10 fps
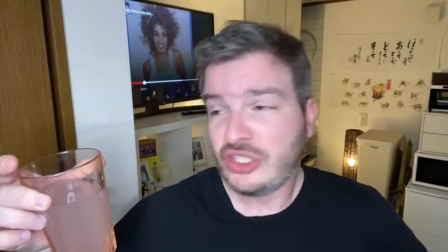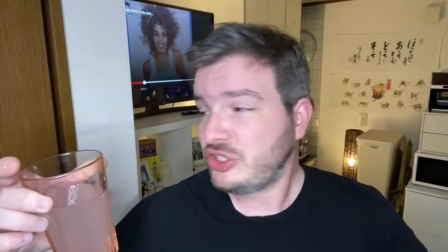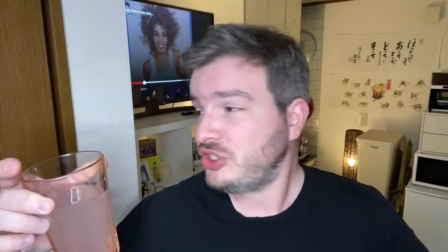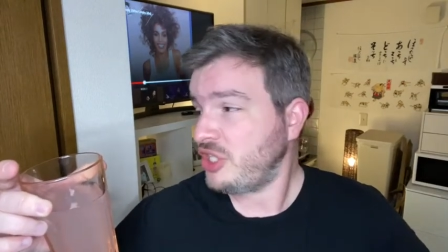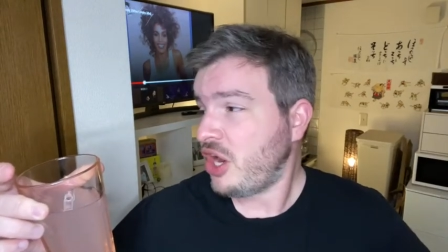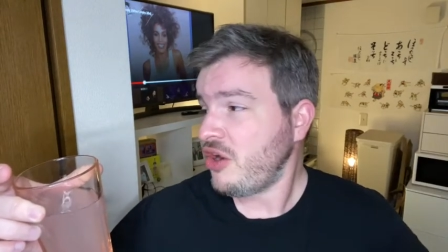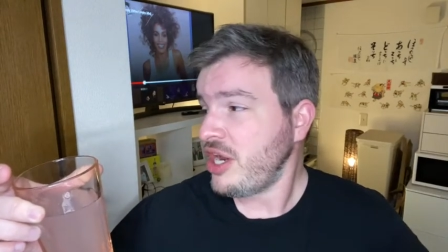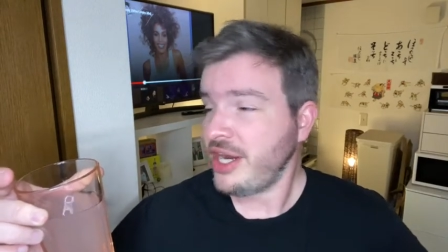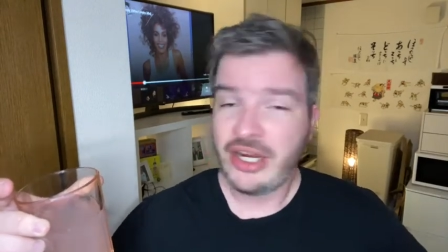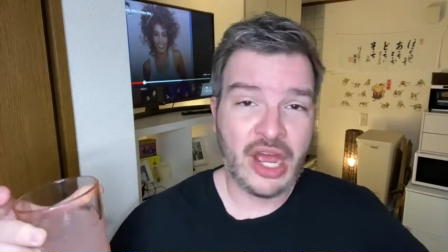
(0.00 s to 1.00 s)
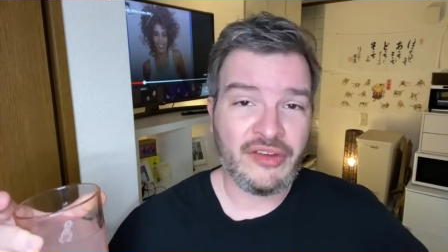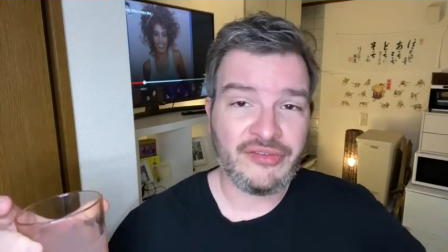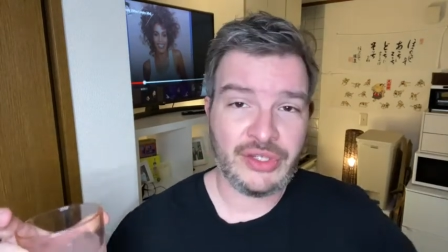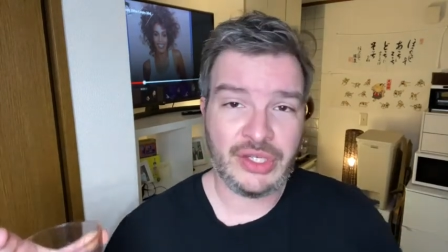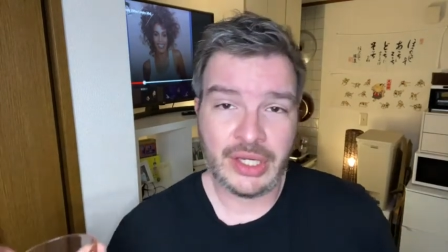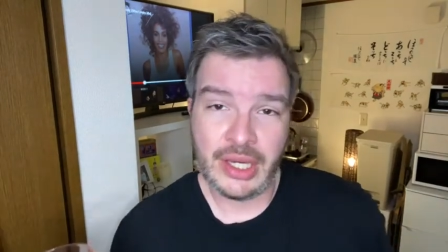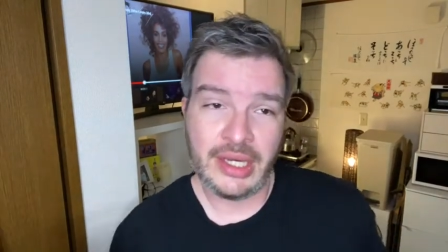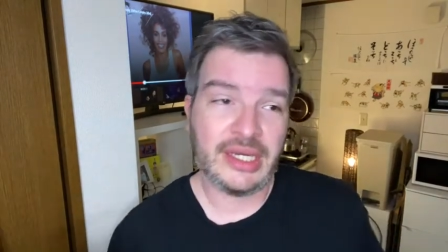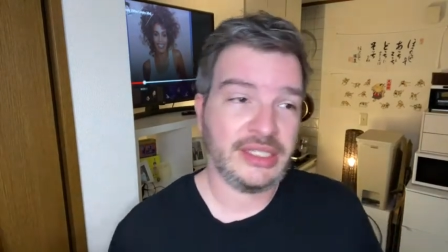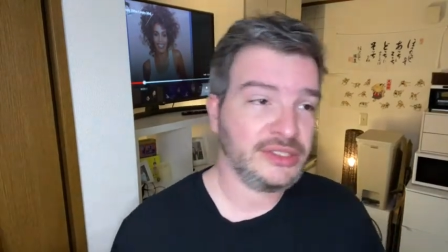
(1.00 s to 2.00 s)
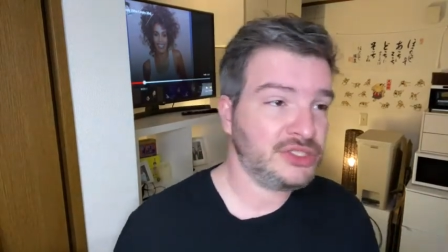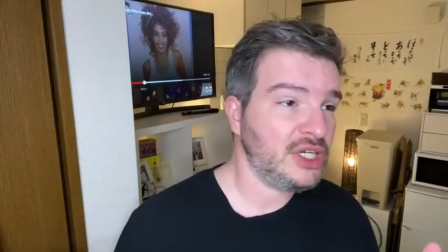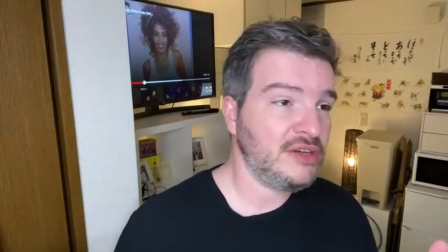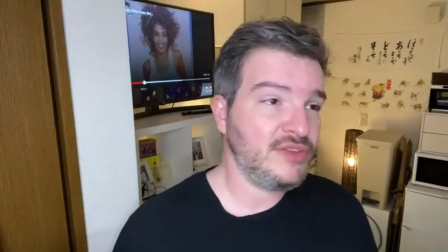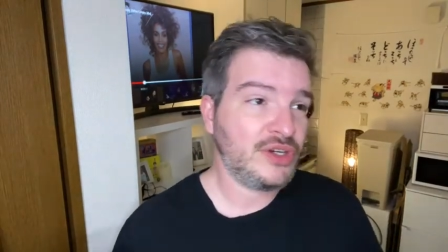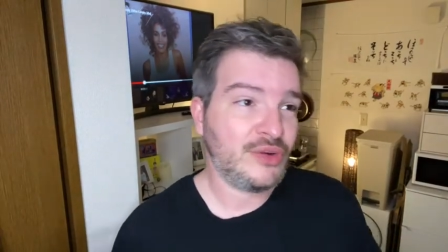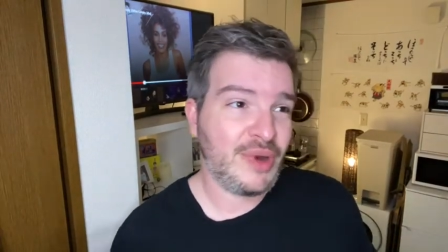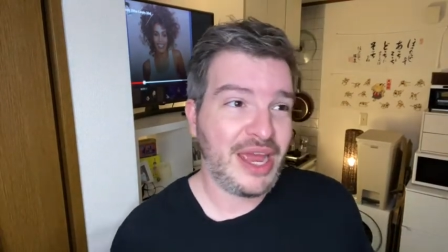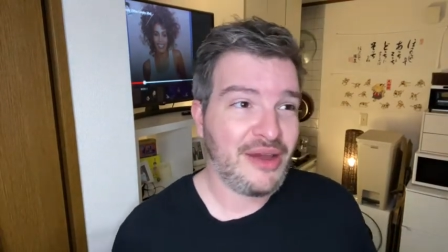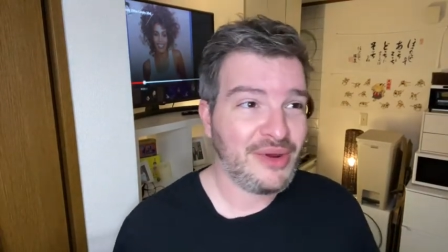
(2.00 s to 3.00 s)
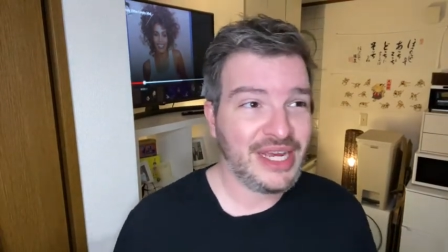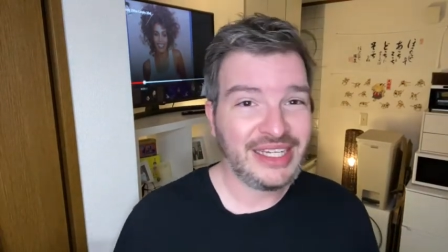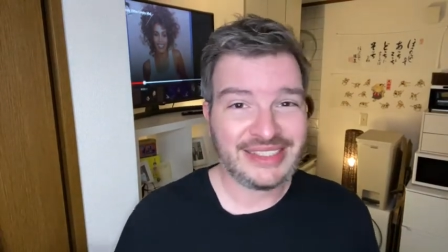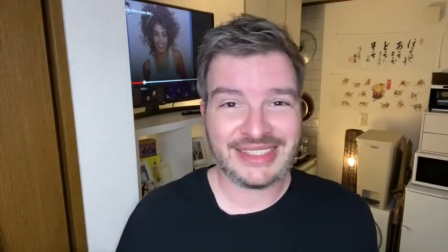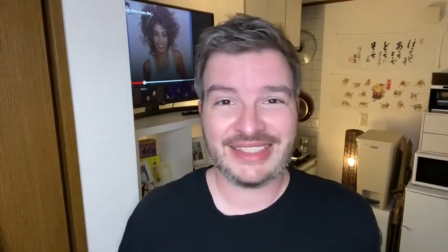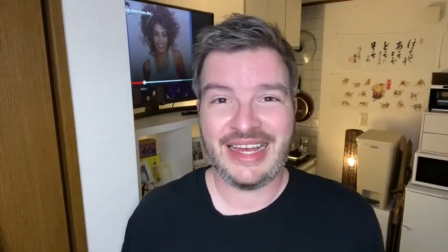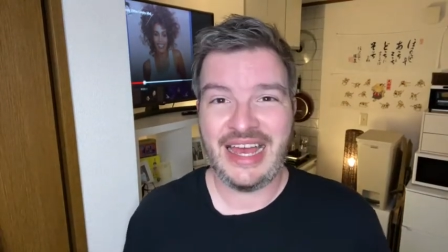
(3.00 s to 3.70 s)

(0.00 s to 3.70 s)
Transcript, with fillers: dawning of the age of Aquarius.